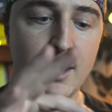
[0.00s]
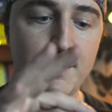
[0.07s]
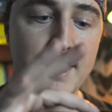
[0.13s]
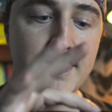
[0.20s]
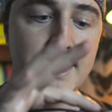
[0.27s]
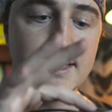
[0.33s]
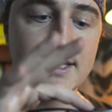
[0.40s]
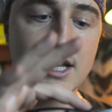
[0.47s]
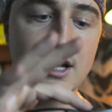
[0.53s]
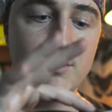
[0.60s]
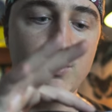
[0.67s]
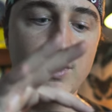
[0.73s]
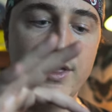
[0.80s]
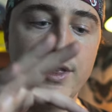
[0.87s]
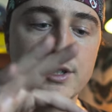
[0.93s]
It does
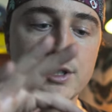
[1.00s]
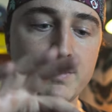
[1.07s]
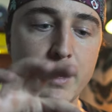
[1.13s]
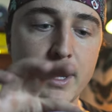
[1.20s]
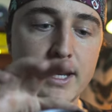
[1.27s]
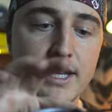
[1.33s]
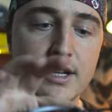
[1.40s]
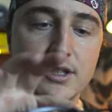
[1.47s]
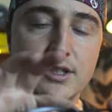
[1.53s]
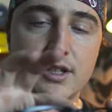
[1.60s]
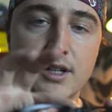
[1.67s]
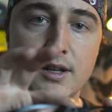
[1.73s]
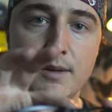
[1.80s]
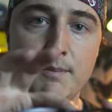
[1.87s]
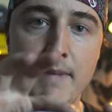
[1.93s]
come with a spot here
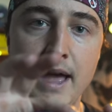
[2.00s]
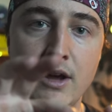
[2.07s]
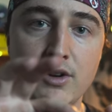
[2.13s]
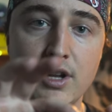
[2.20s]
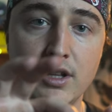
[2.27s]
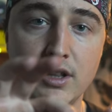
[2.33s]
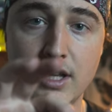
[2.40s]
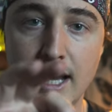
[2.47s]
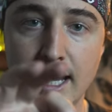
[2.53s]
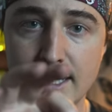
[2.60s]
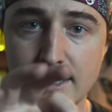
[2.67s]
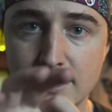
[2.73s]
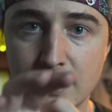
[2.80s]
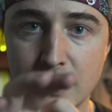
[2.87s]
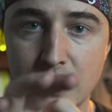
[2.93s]
to mount a
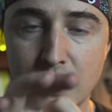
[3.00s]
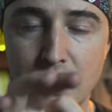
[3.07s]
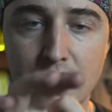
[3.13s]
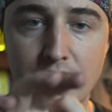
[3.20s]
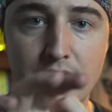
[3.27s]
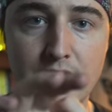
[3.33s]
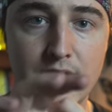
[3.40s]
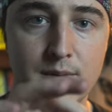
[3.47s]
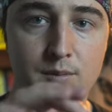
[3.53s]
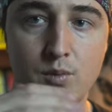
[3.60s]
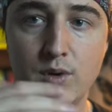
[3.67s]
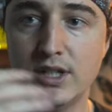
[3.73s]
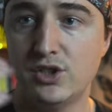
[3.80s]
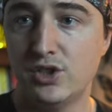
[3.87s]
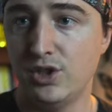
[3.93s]
light,
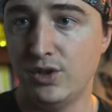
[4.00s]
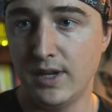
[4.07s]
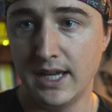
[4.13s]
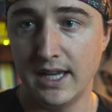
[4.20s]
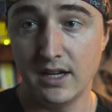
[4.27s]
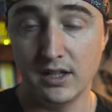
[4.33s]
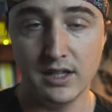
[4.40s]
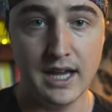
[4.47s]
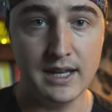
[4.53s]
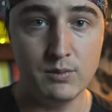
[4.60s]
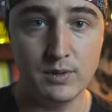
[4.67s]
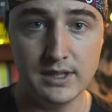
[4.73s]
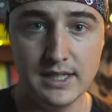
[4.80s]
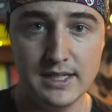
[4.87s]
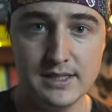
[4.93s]
which you can get a light
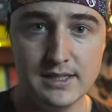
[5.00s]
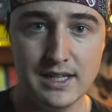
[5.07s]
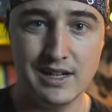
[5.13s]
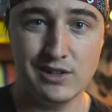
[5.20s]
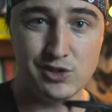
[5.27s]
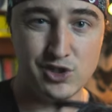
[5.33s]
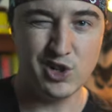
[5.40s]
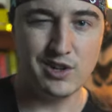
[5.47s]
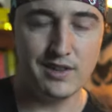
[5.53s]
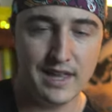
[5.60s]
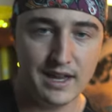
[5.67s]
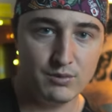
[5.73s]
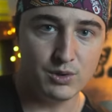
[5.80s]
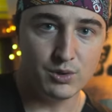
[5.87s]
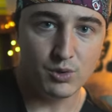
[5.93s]
with these, and I'll show you
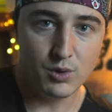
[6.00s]
that real